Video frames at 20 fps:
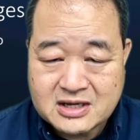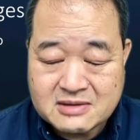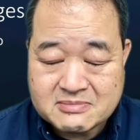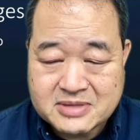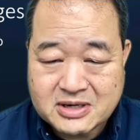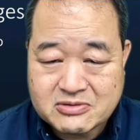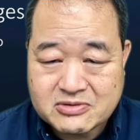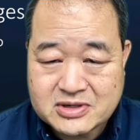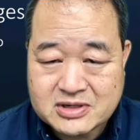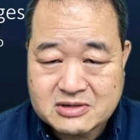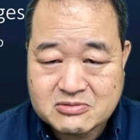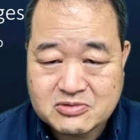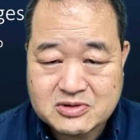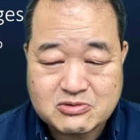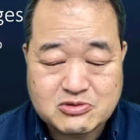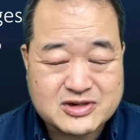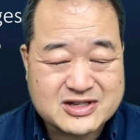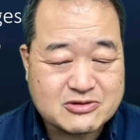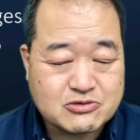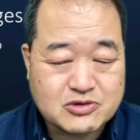but we
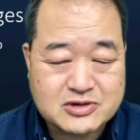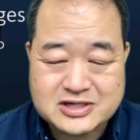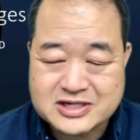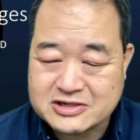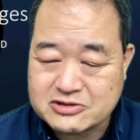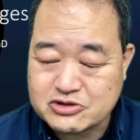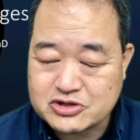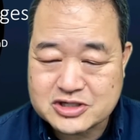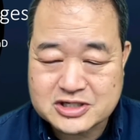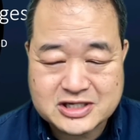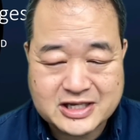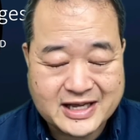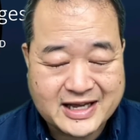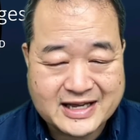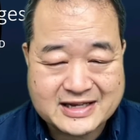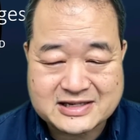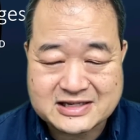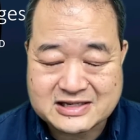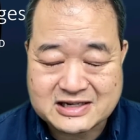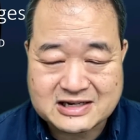really weren't
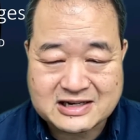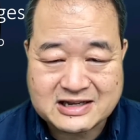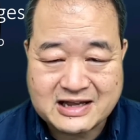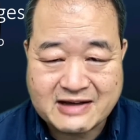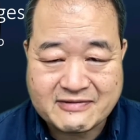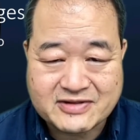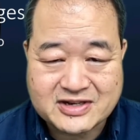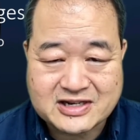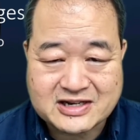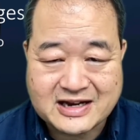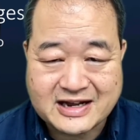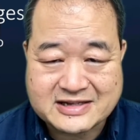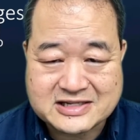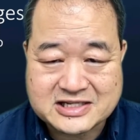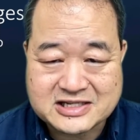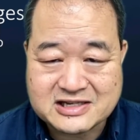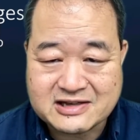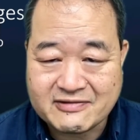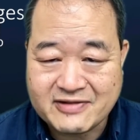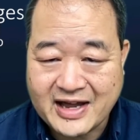understanding and having an
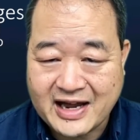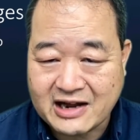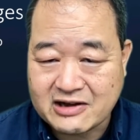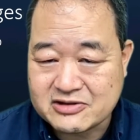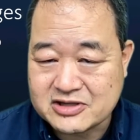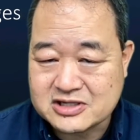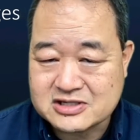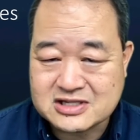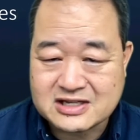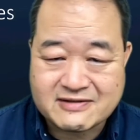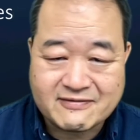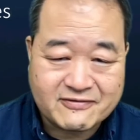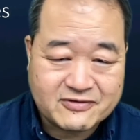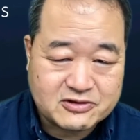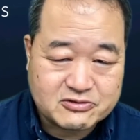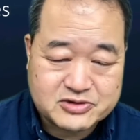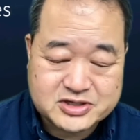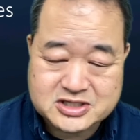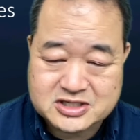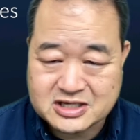idea of how this
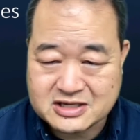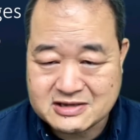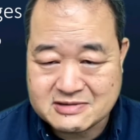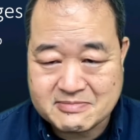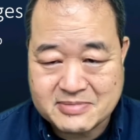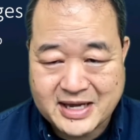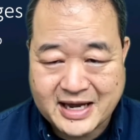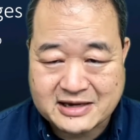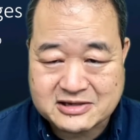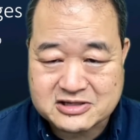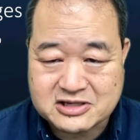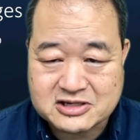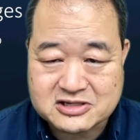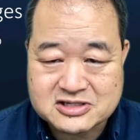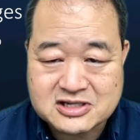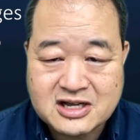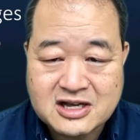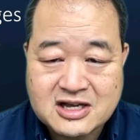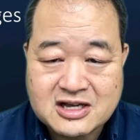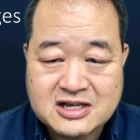influenced and impacted
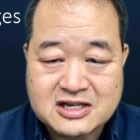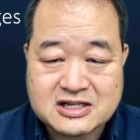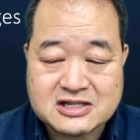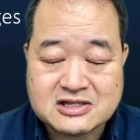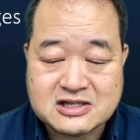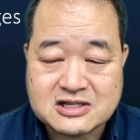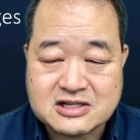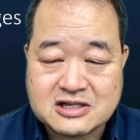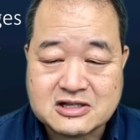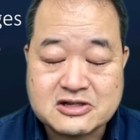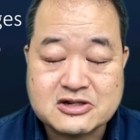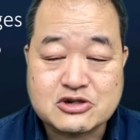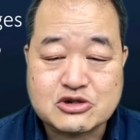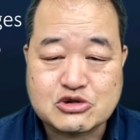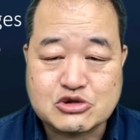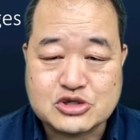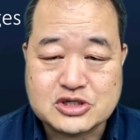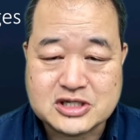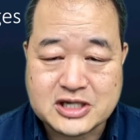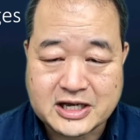us in the
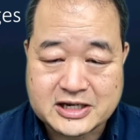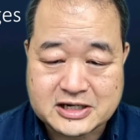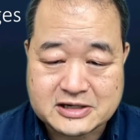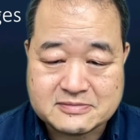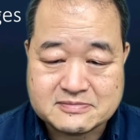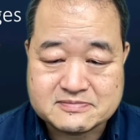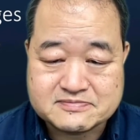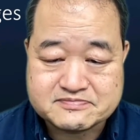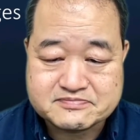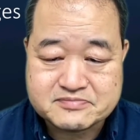clinical setting.